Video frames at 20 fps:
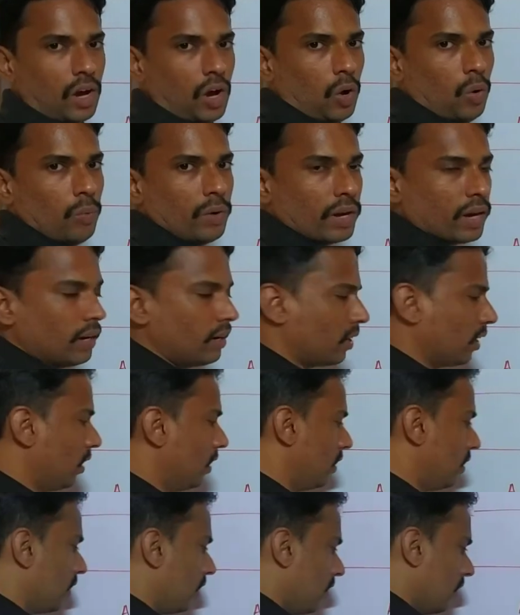how we can tell
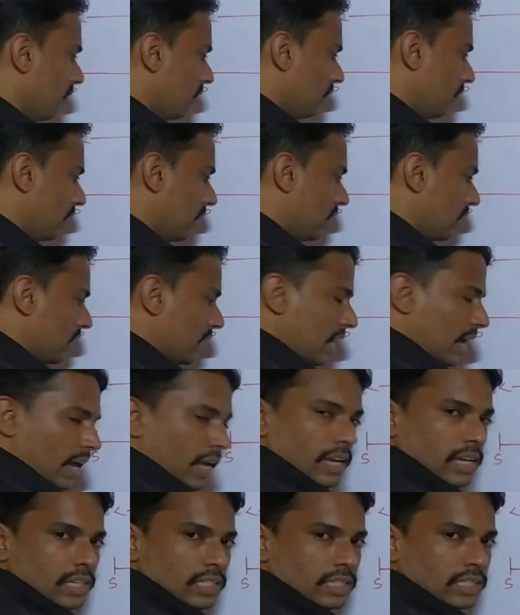it when a
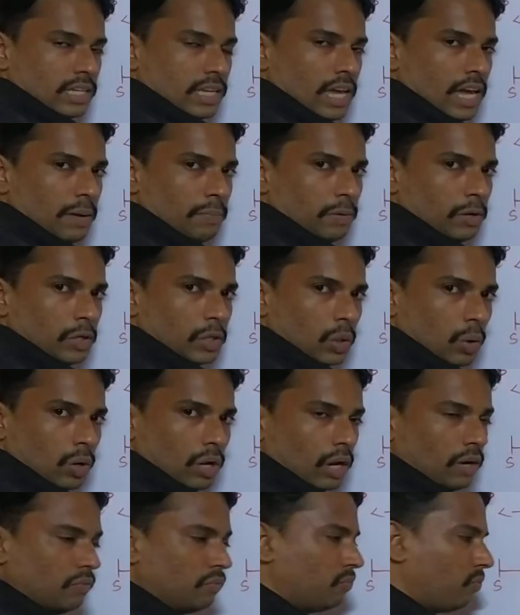is able to
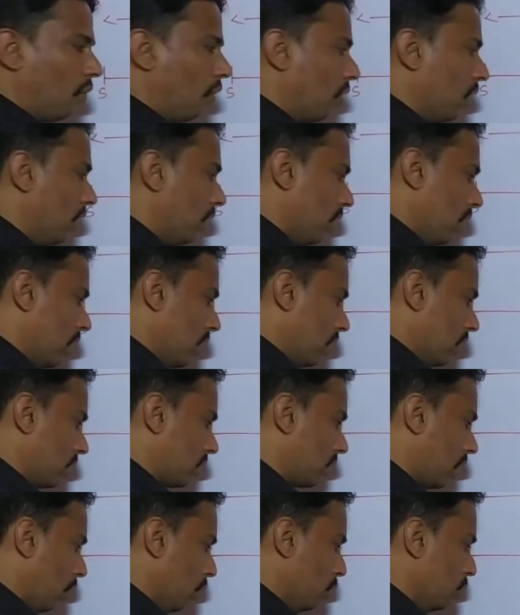run for
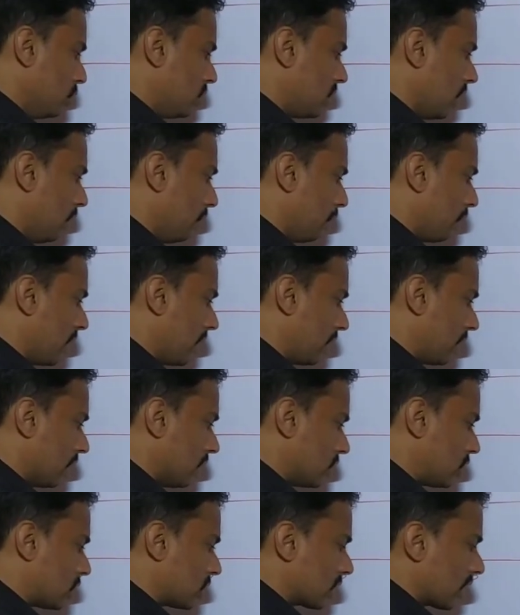1000
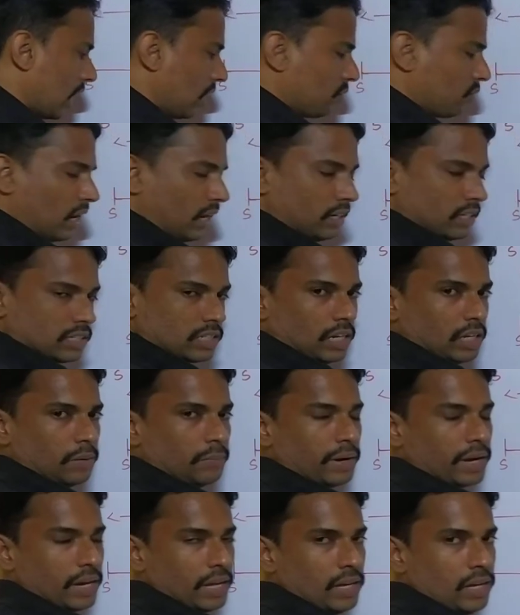meters carefully understand
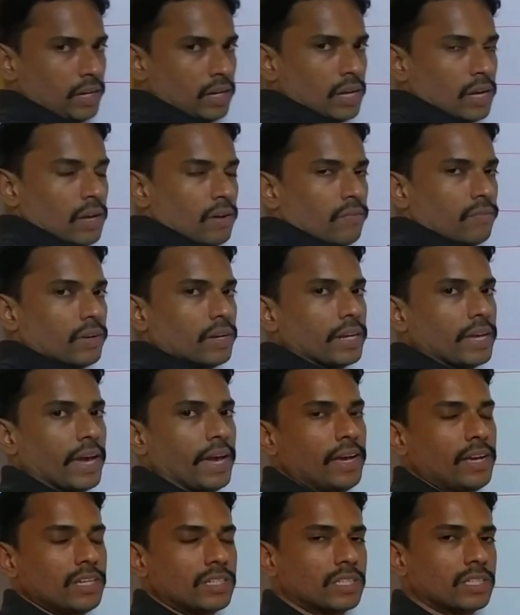the meaning when
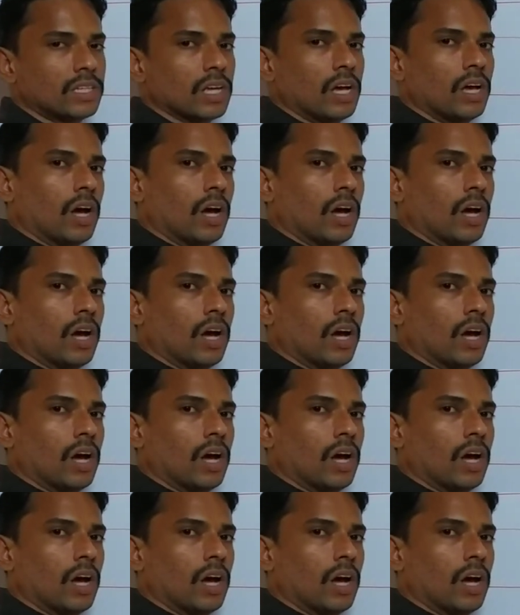a is